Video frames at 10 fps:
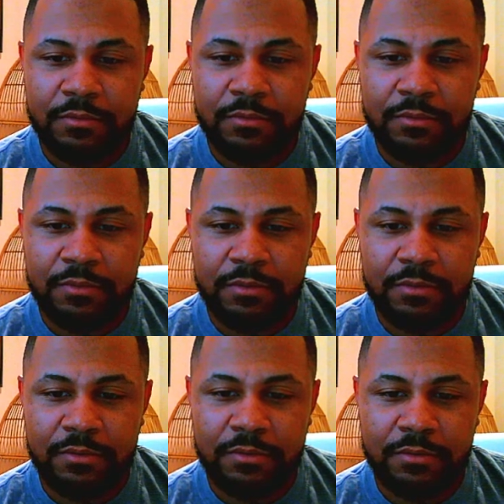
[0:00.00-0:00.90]
It's very
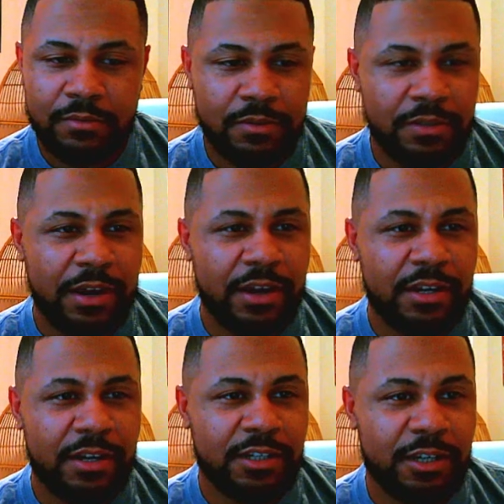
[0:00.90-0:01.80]
cheap for a
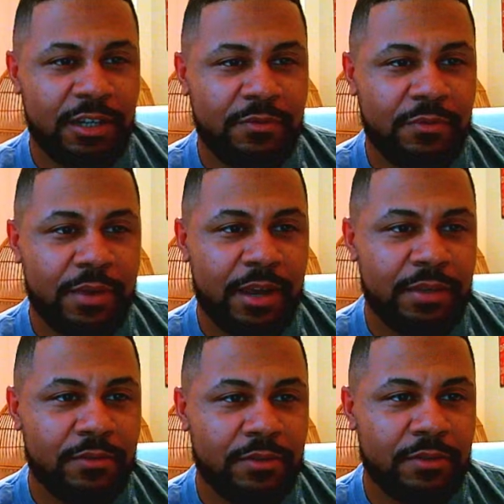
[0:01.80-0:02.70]
Miami defense.
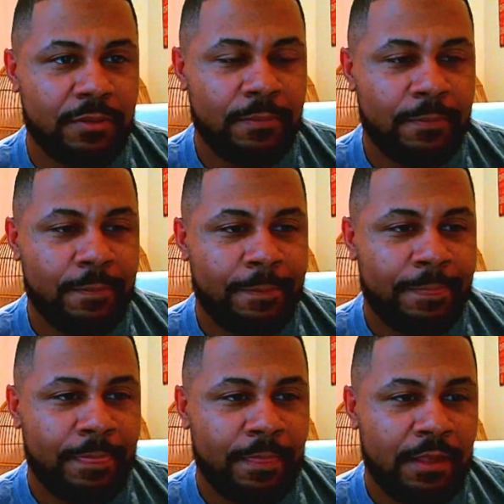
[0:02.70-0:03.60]
I'm
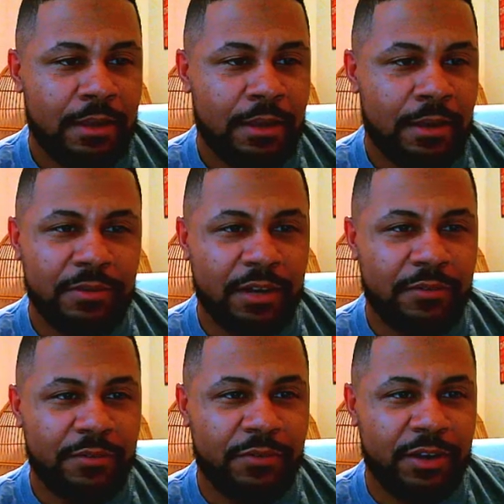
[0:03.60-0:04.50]
trying to figure this out.
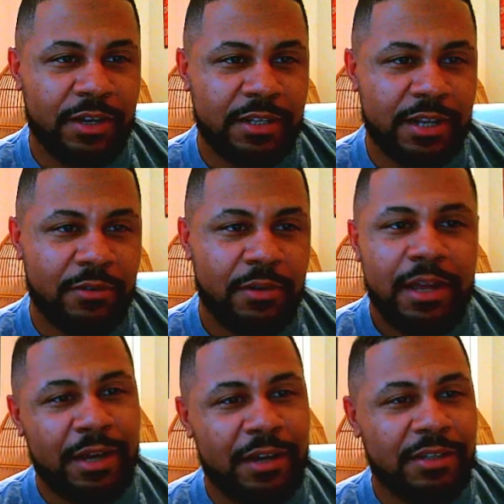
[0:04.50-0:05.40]
I mean, I understand like they
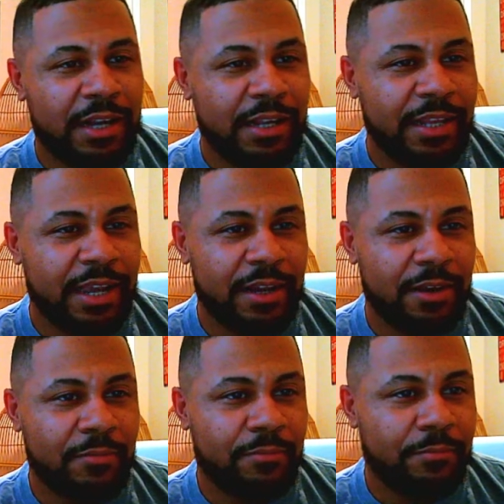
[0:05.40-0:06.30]
had their biggest
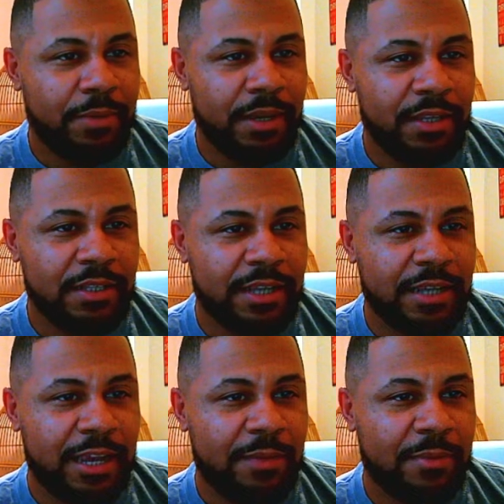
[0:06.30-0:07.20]
game last week
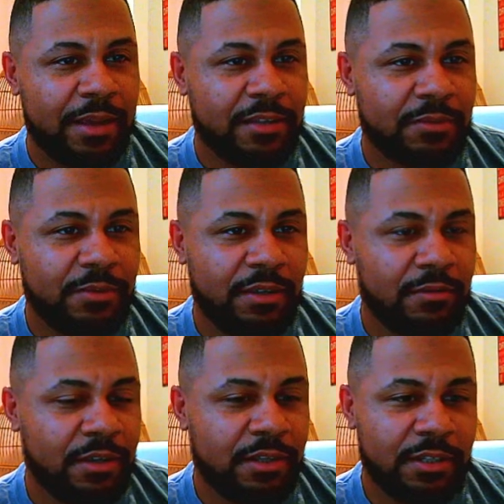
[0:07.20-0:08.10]
against the Jets,
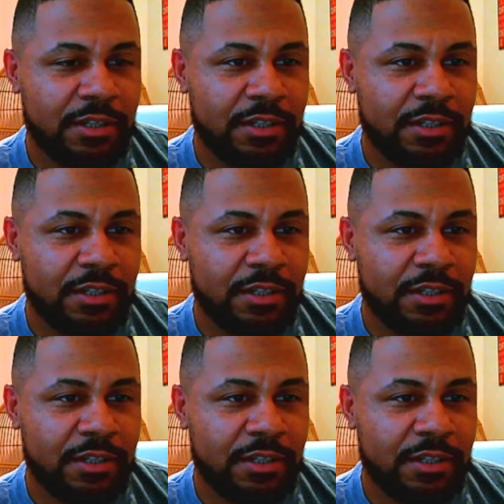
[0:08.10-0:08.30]
but